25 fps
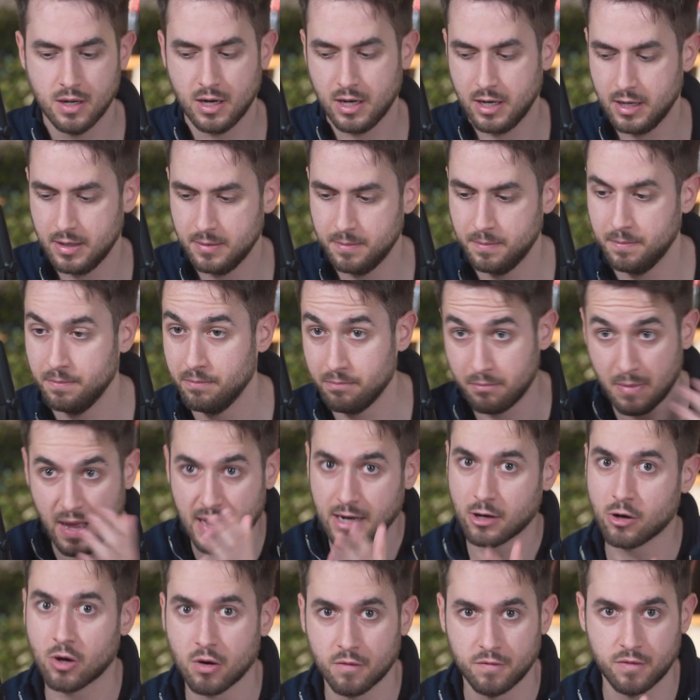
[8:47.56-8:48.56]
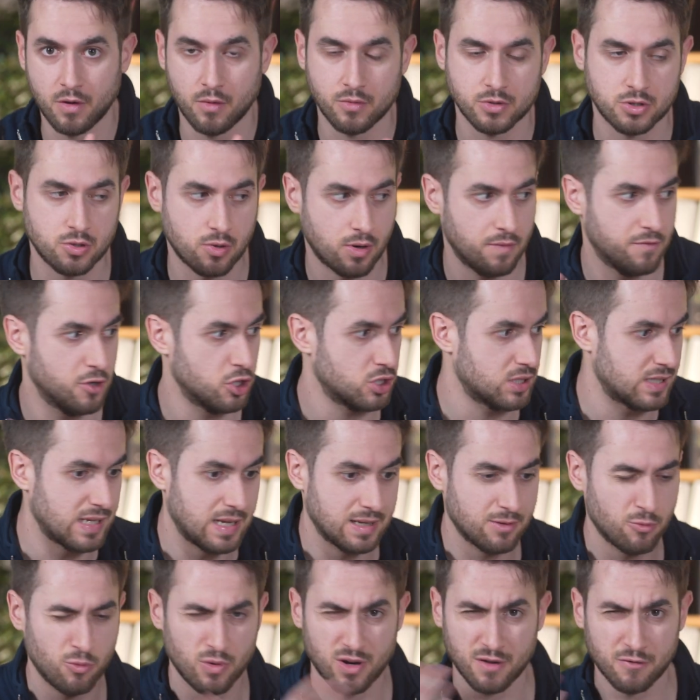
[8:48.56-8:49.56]
um, microphones, or if you're
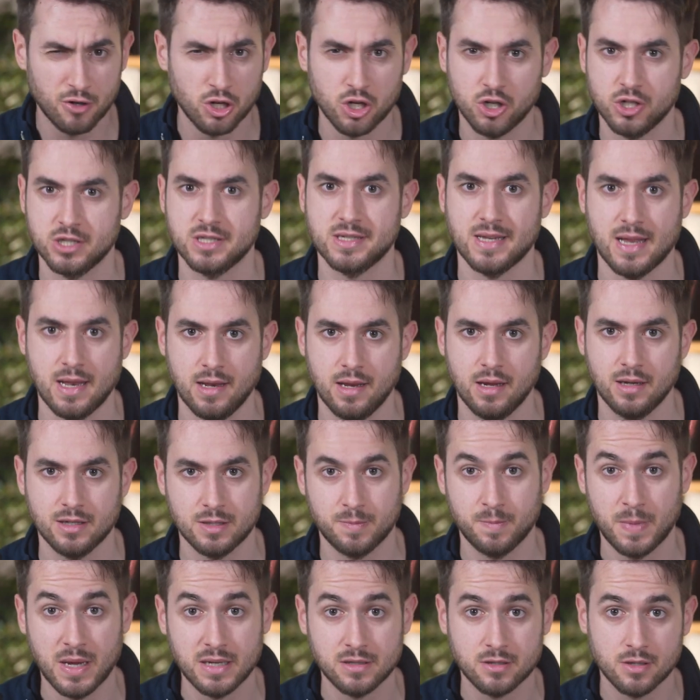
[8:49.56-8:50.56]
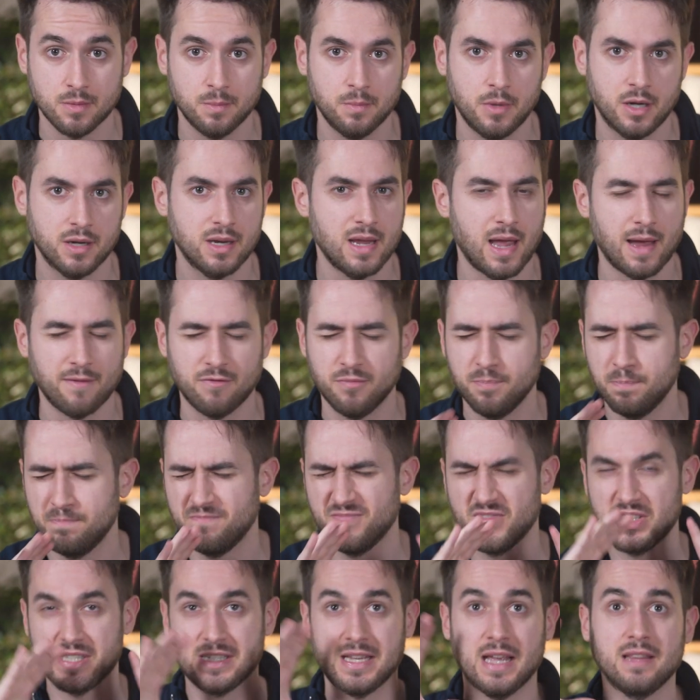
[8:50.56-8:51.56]
selling whatever you're selling, spend some money. I've
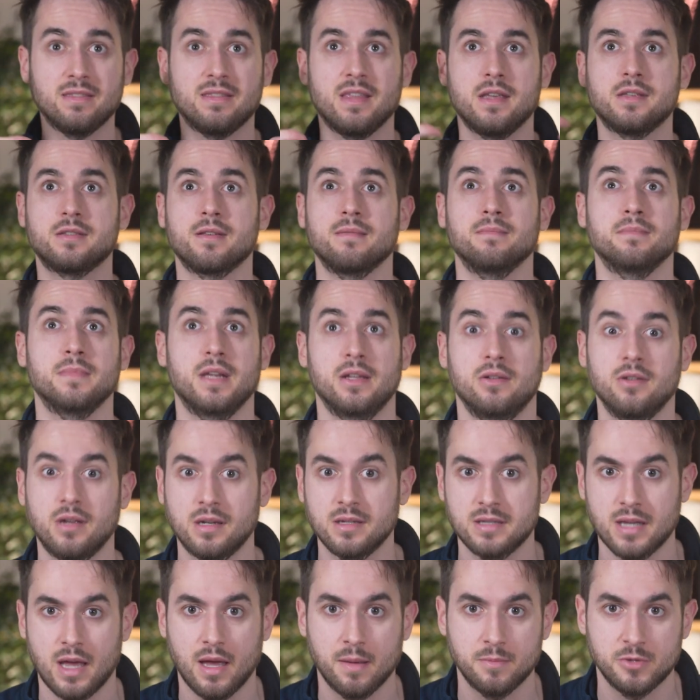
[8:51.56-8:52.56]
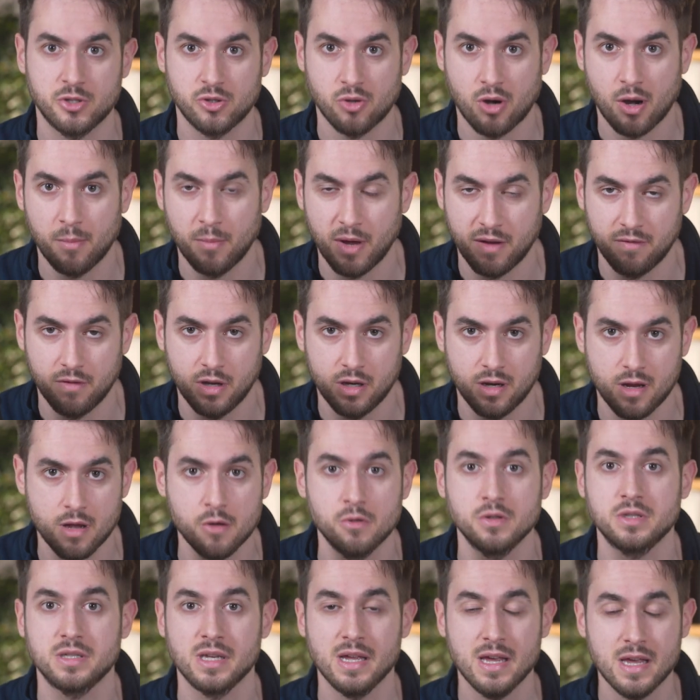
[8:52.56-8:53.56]
said this a million times throughout my
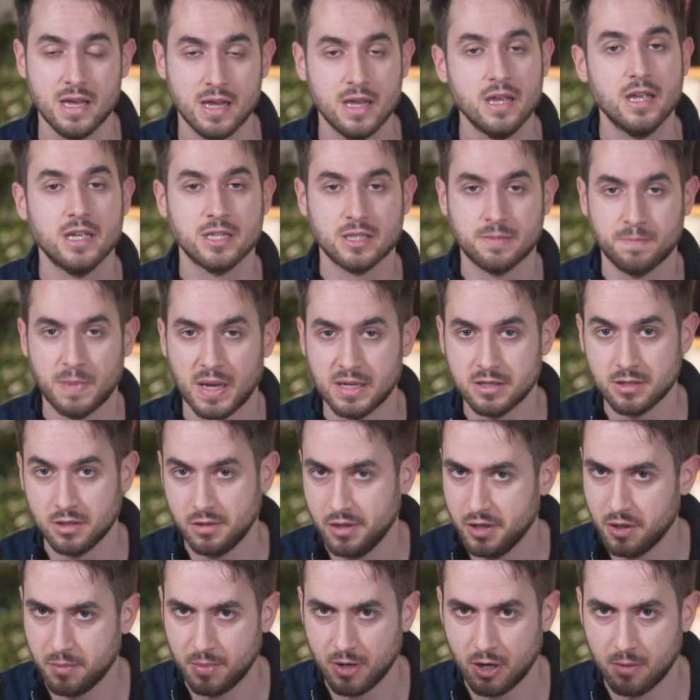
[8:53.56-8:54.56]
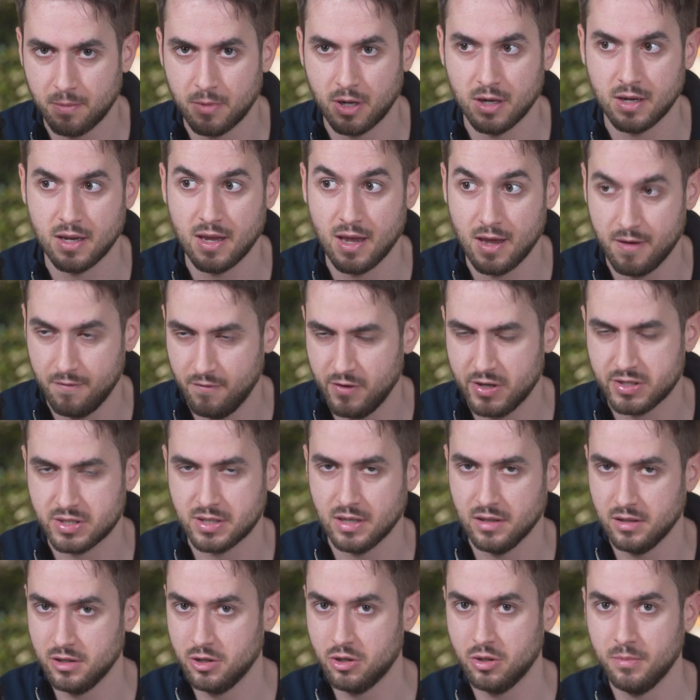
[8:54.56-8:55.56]
videos. Spend a little bit of money, invest
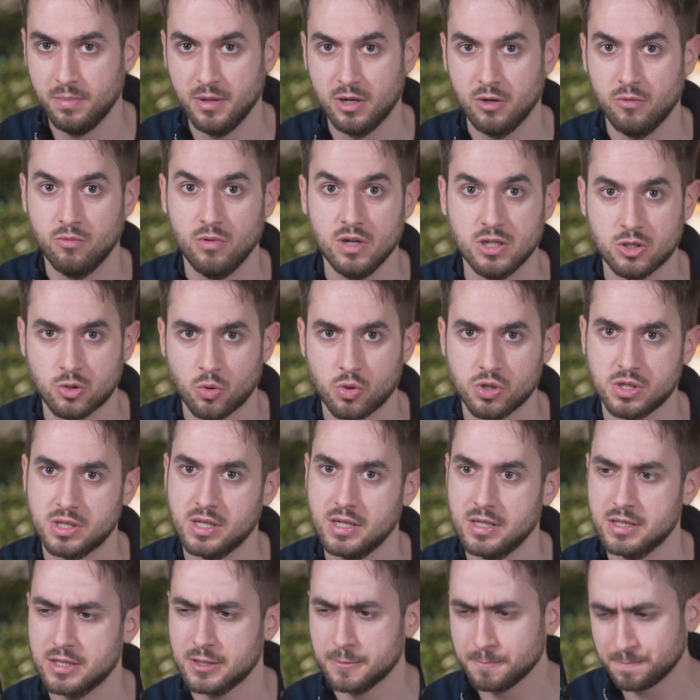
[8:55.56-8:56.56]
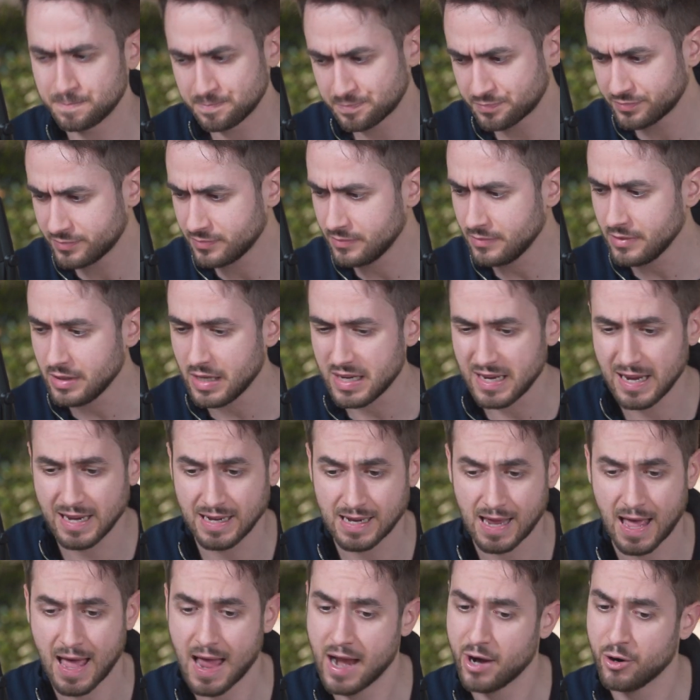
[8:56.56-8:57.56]
a little bit of resources in
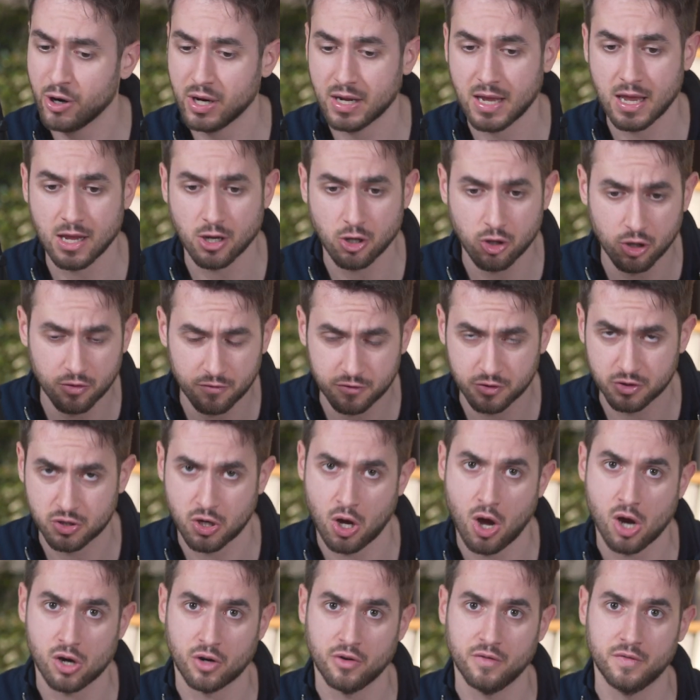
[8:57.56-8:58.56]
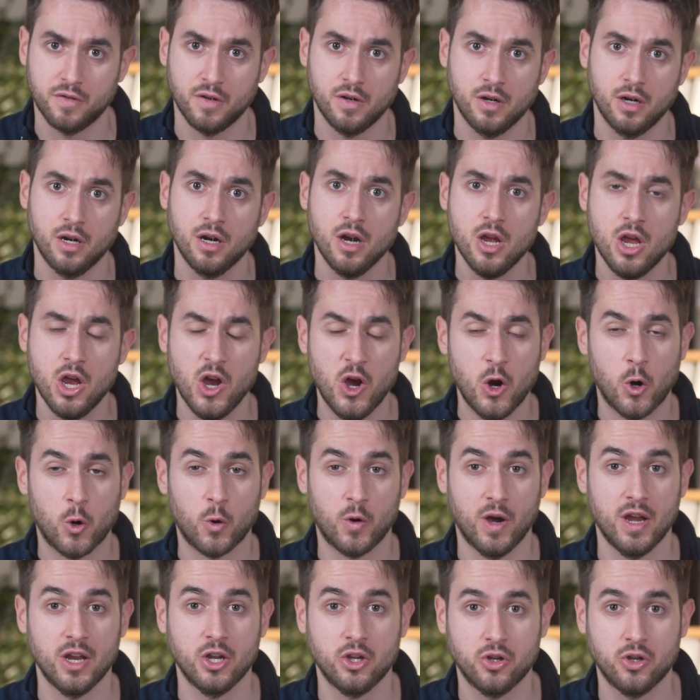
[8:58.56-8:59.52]
hiring a good photographer or a